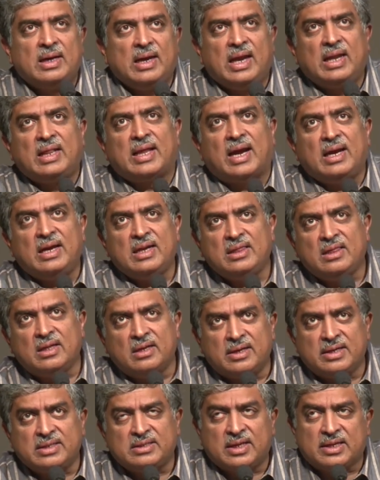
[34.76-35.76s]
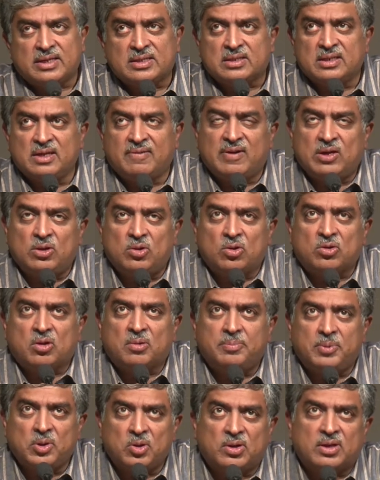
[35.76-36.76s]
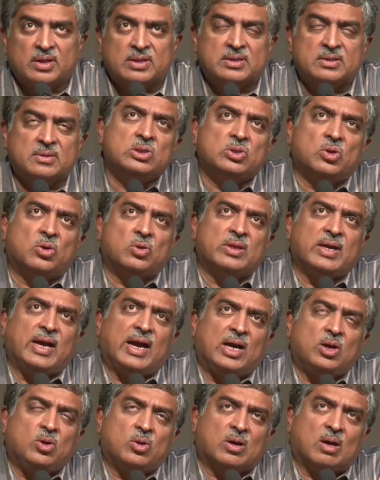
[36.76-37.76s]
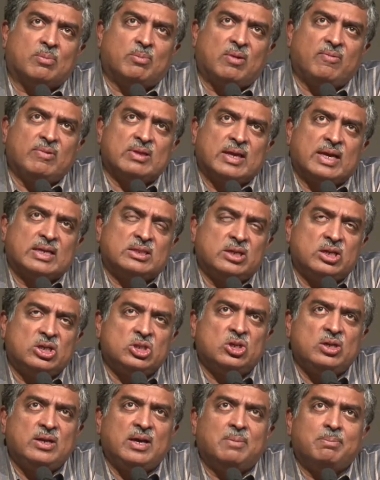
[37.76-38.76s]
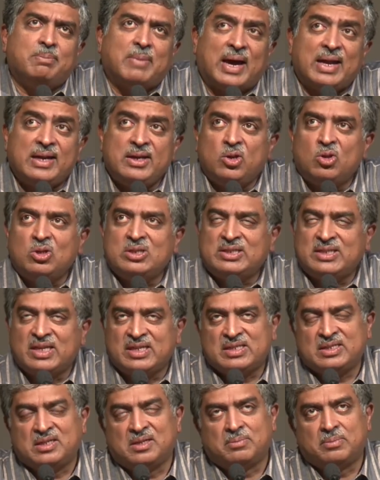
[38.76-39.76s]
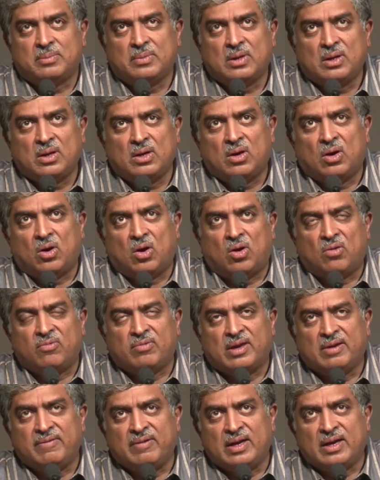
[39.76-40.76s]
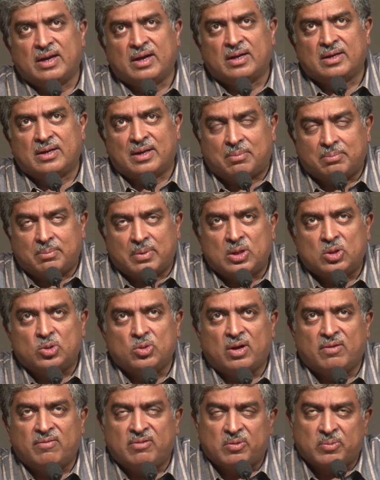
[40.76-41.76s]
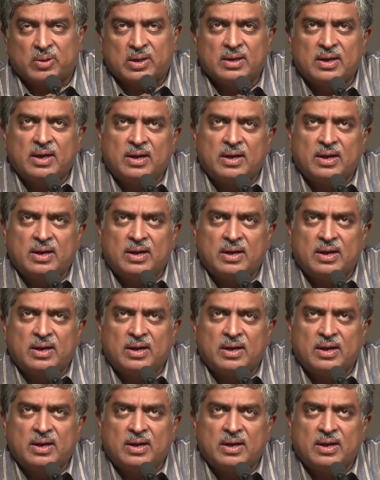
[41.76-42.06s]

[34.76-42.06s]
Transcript: In 1936, there were no computers, so they had to come up with essentially a manual system of giving a number to everyone.